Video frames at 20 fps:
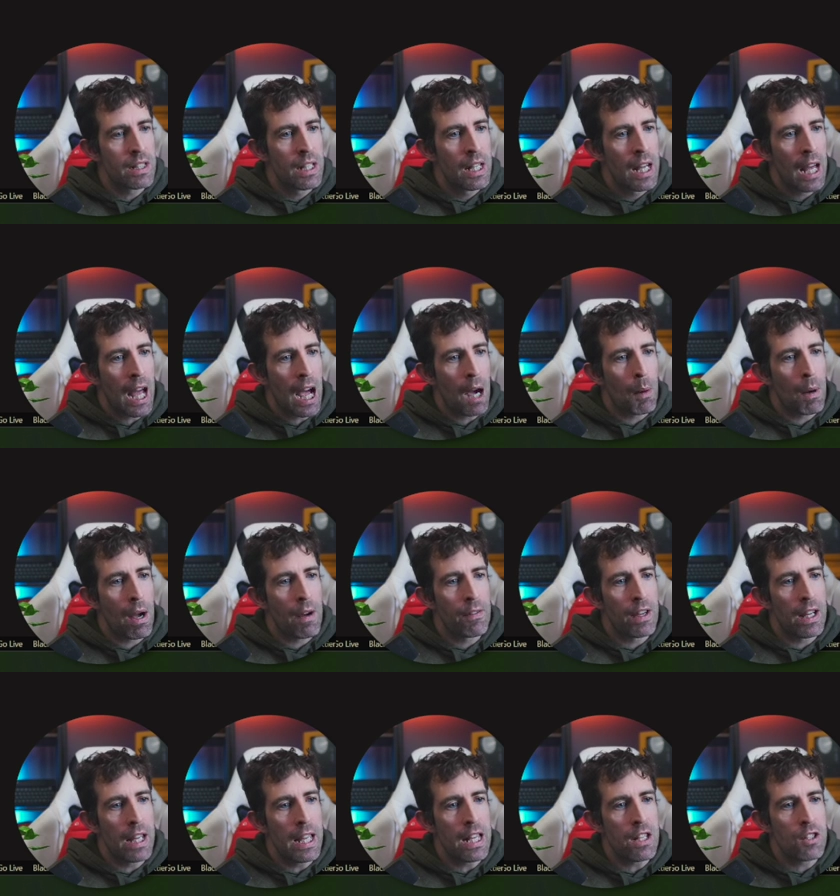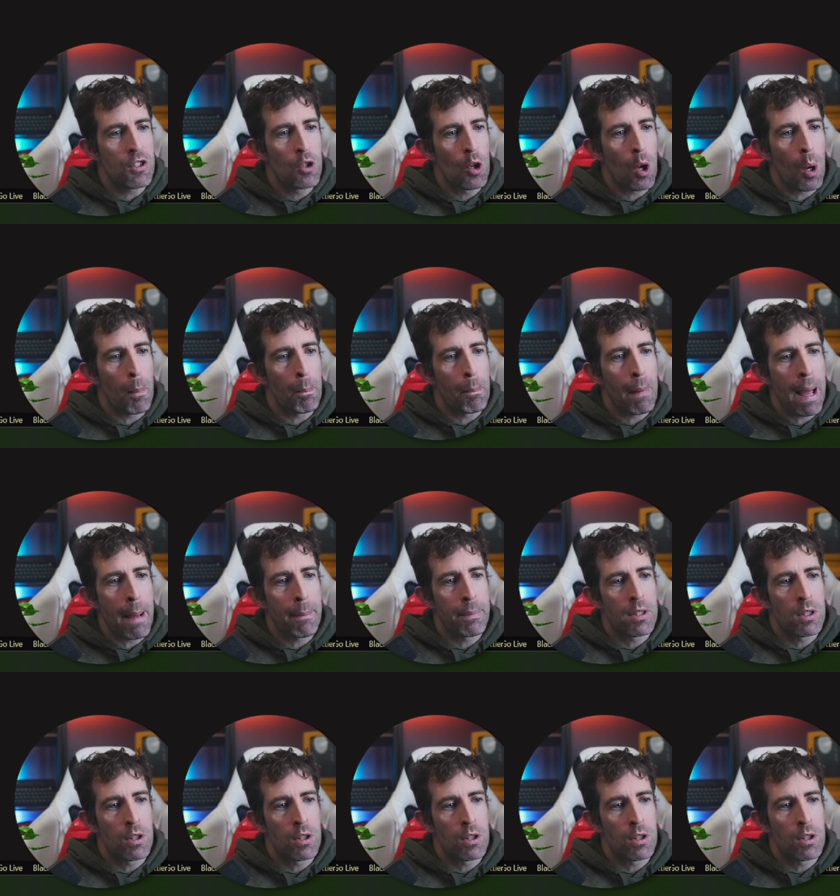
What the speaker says: however, it's not mapped